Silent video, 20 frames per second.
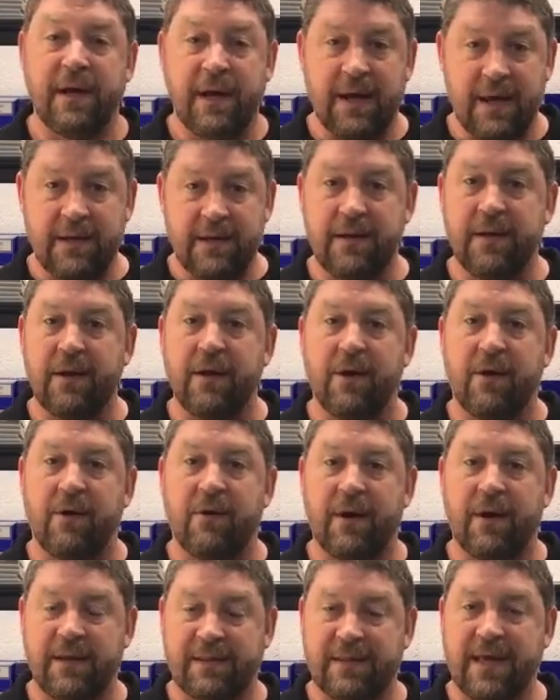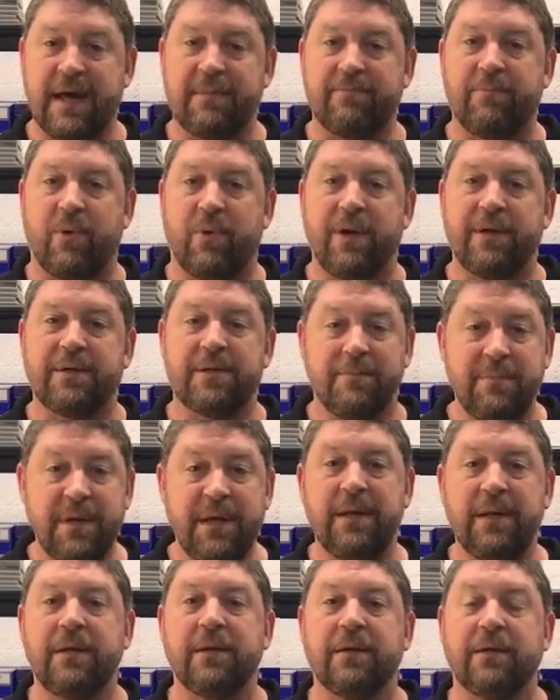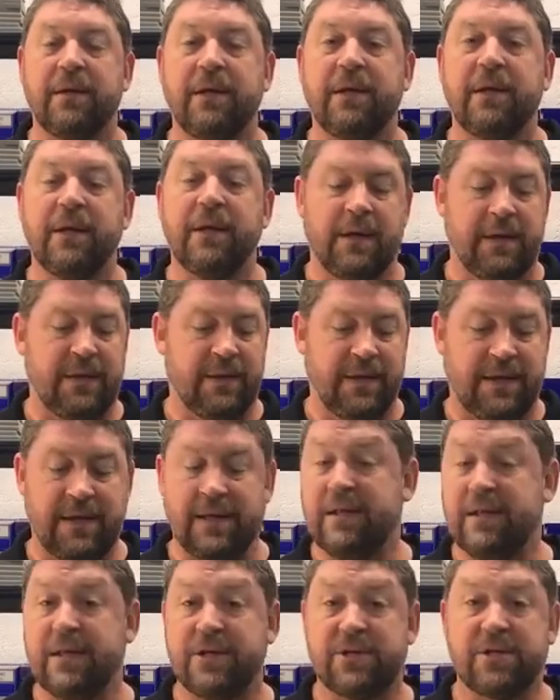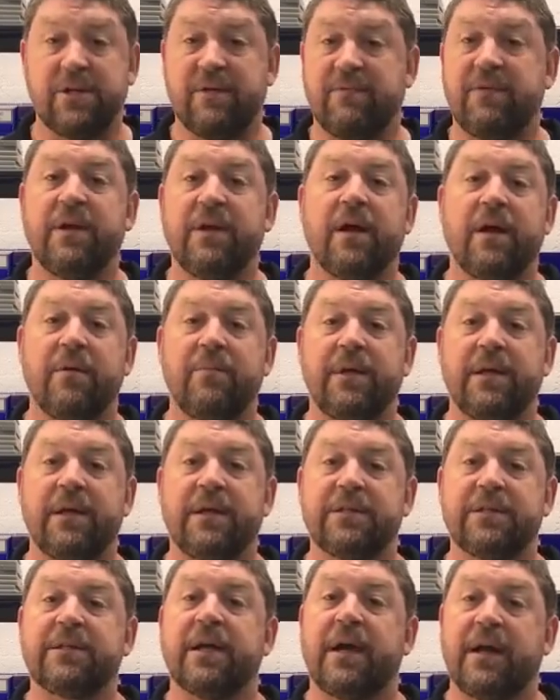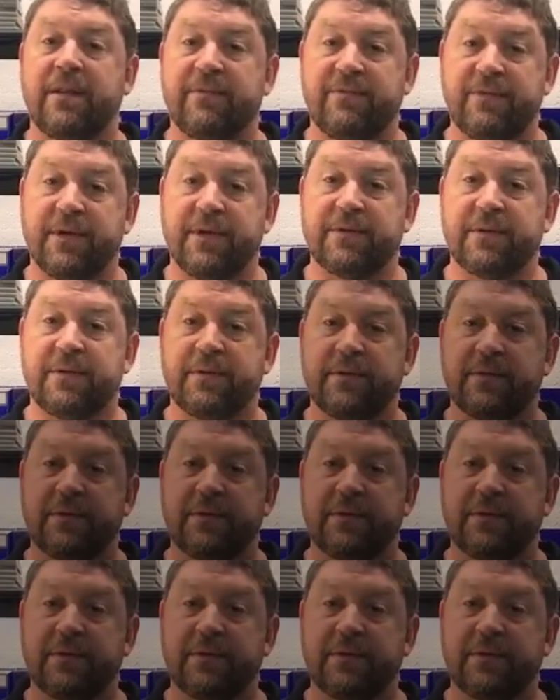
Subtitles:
and know at that point immediately the condition of the element inside of the filter.